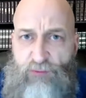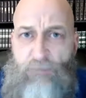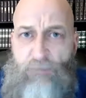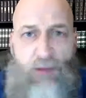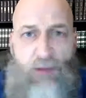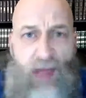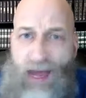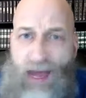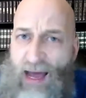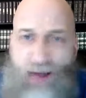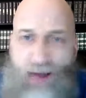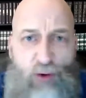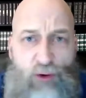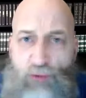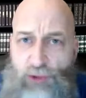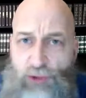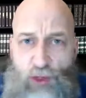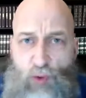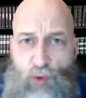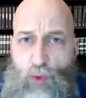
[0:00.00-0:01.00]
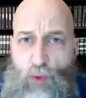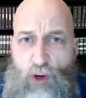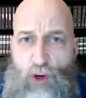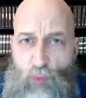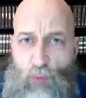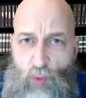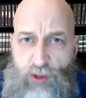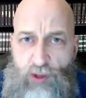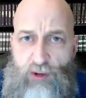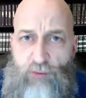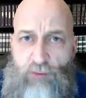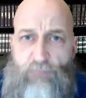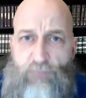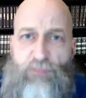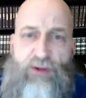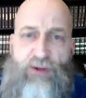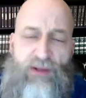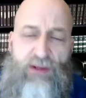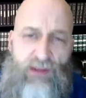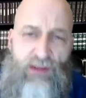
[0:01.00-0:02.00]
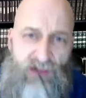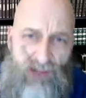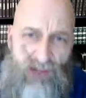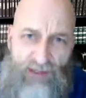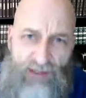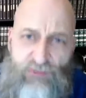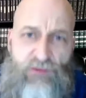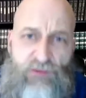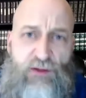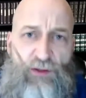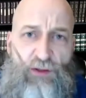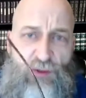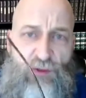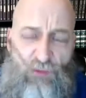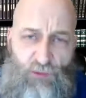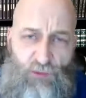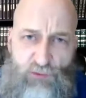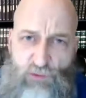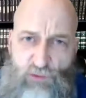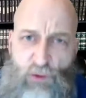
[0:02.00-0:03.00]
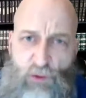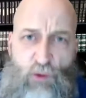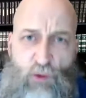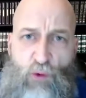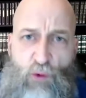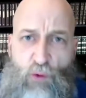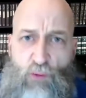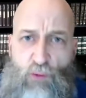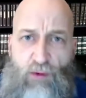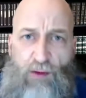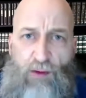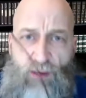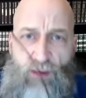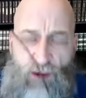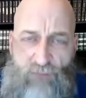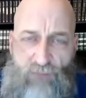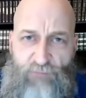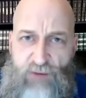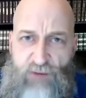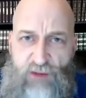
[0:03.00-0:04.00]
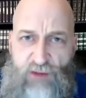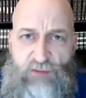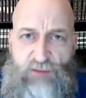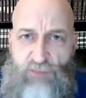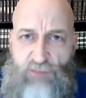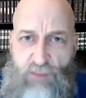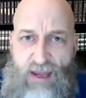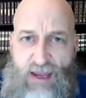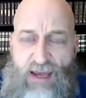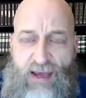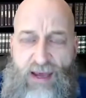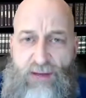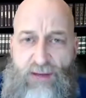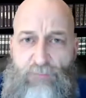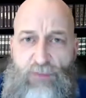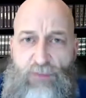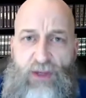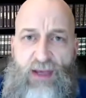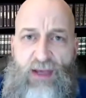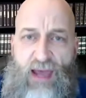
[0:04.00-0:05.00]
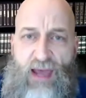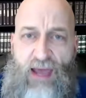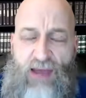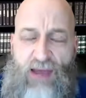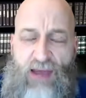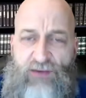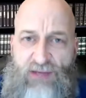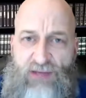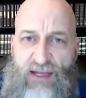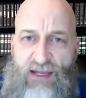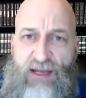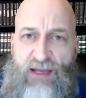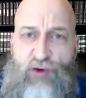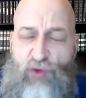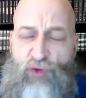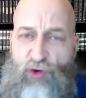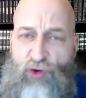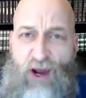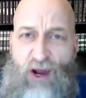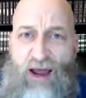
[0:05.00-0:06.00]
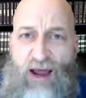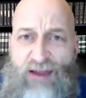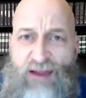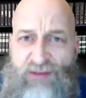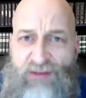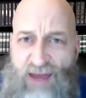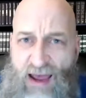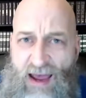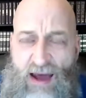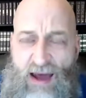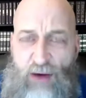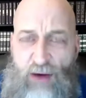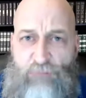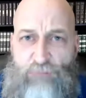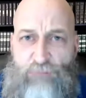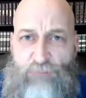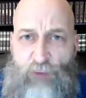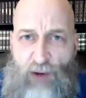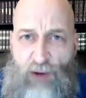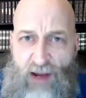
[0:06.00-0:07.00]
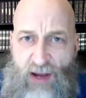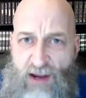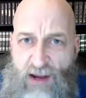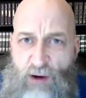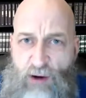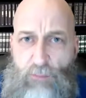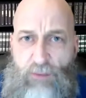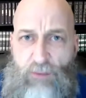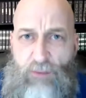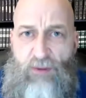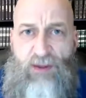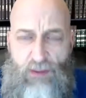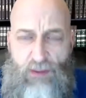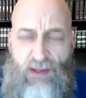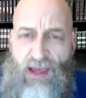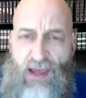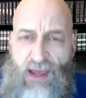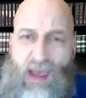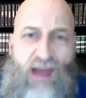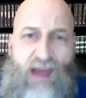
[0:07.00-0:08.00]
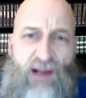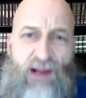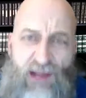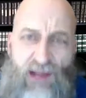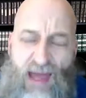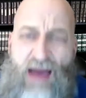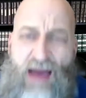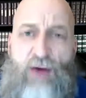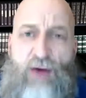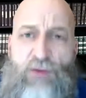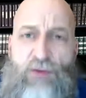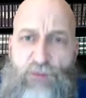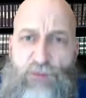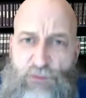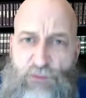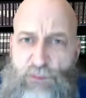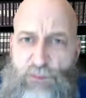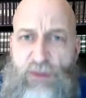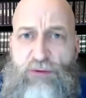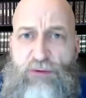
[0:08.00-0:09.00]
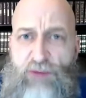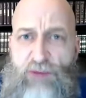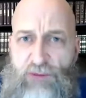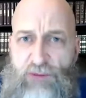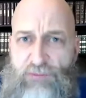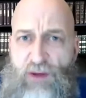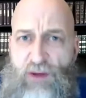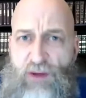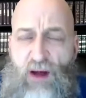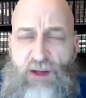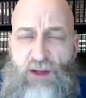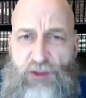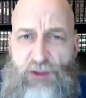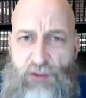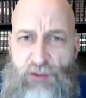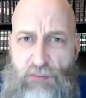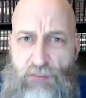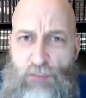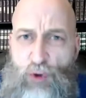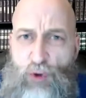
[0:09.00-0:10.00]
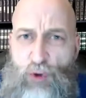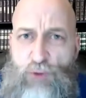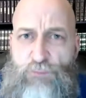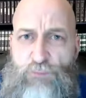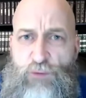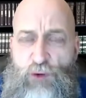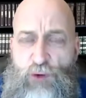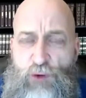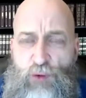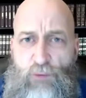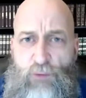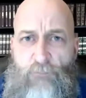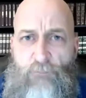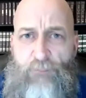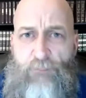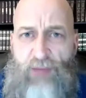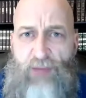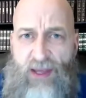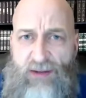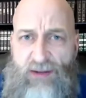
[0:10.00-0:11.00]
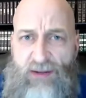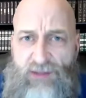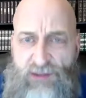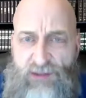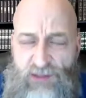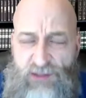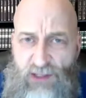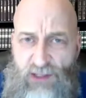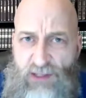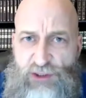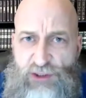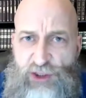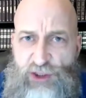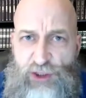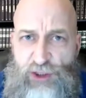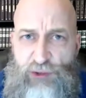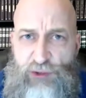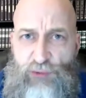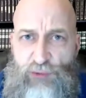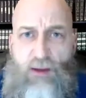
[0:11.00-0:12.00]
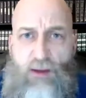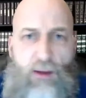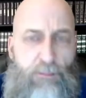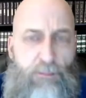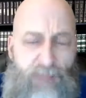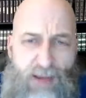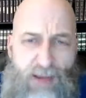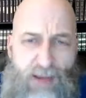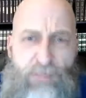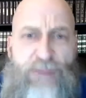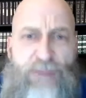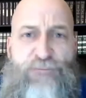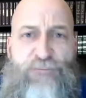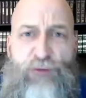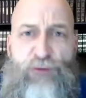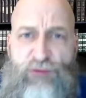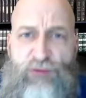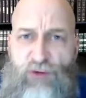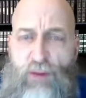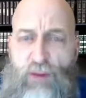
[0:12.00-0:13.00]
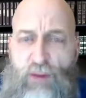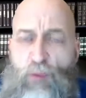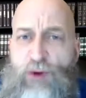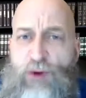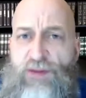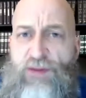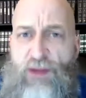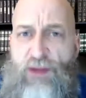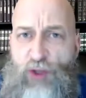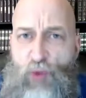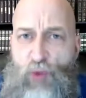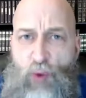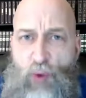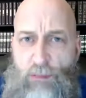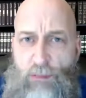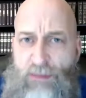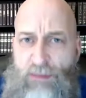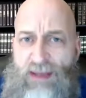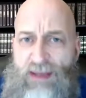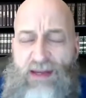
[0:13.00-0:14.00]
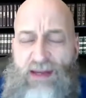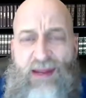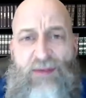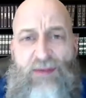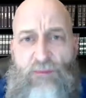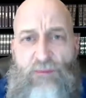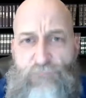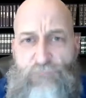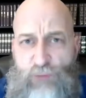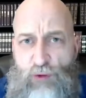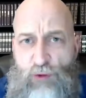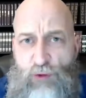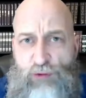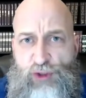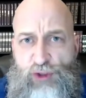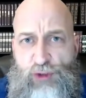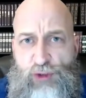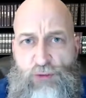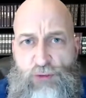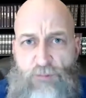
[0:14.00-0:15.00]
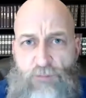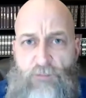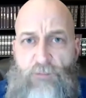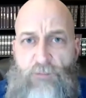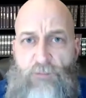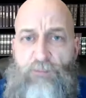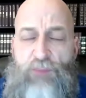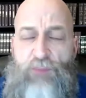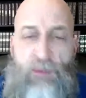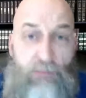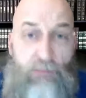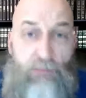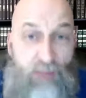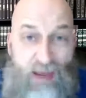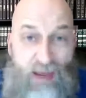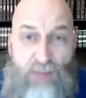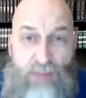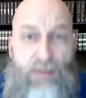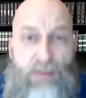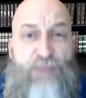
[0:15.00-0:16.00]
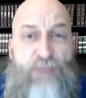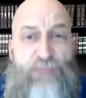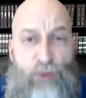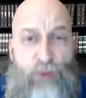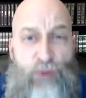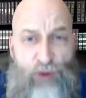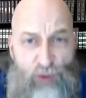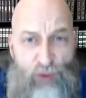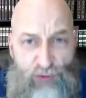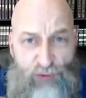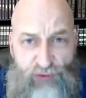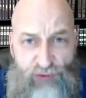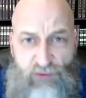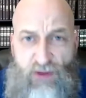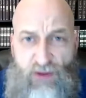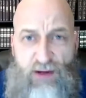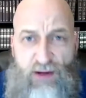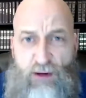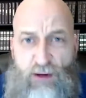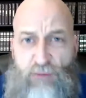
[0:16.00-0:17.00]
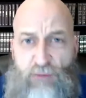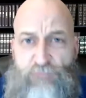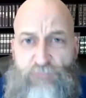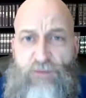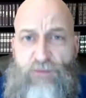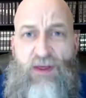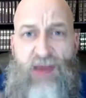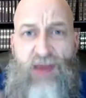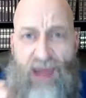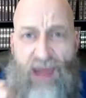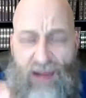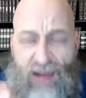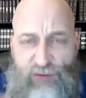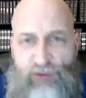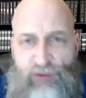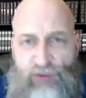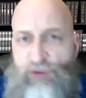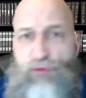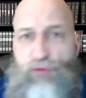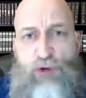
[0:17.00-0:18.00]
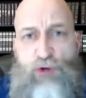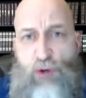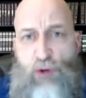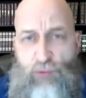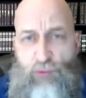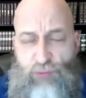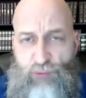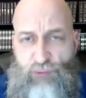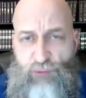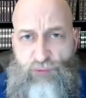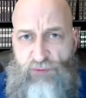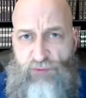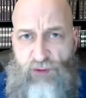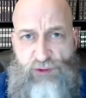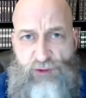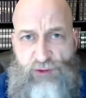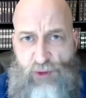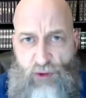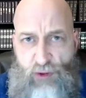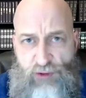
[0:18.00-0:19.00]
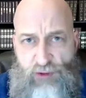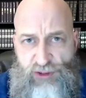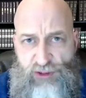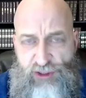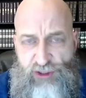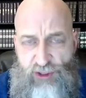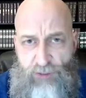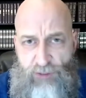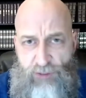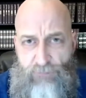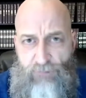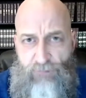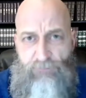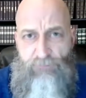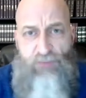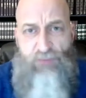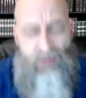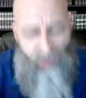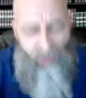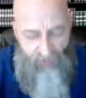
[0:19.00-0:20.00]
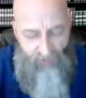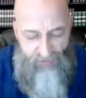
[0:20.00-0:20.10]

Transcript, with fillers: I don't know what will. Listen to the soul of this man as he cries out for help and allow the Spirit of God to move you and to touch you. Maybe for someone that you will meet in the future, maybe for yourself as you go through such hardship. Let's